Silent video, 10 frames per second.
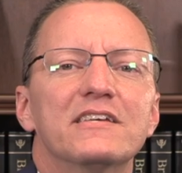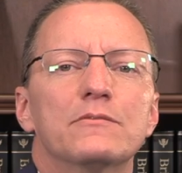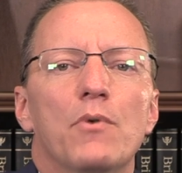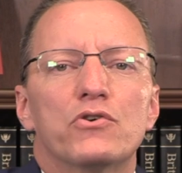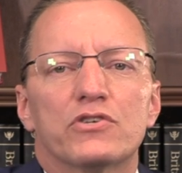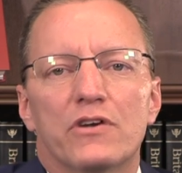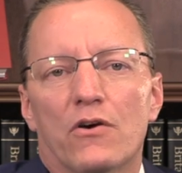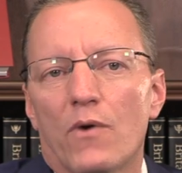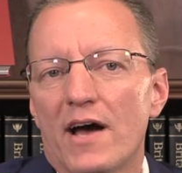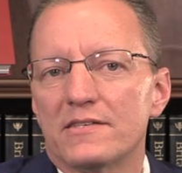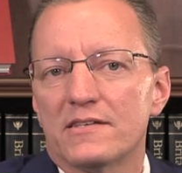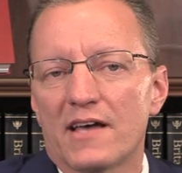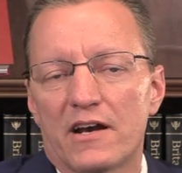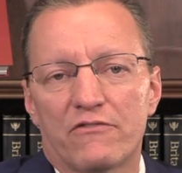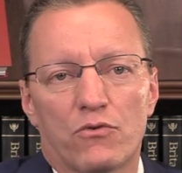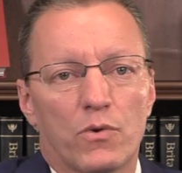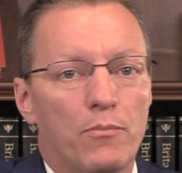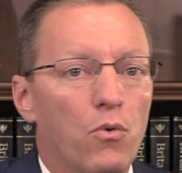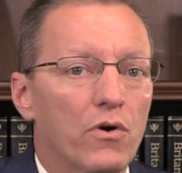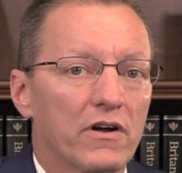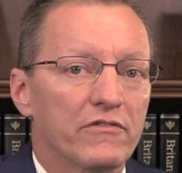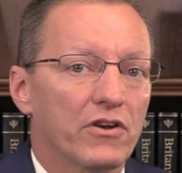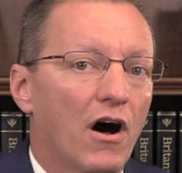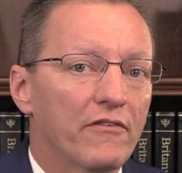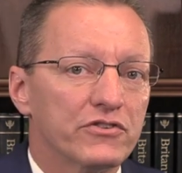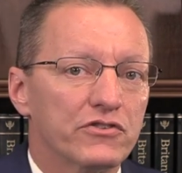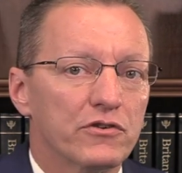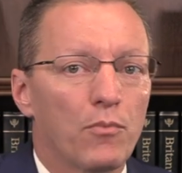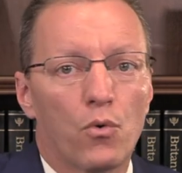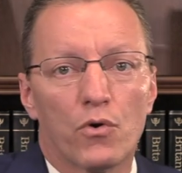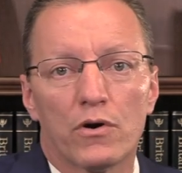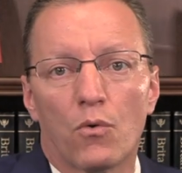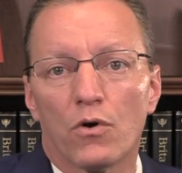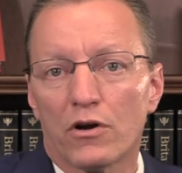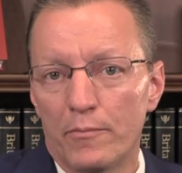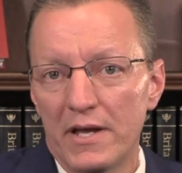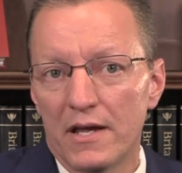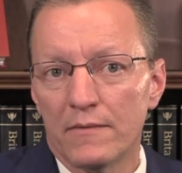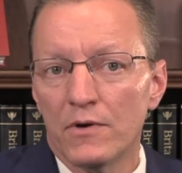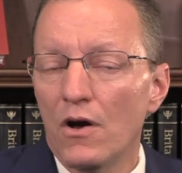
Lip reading: this motion arises out of a report of an officer, board, or committee,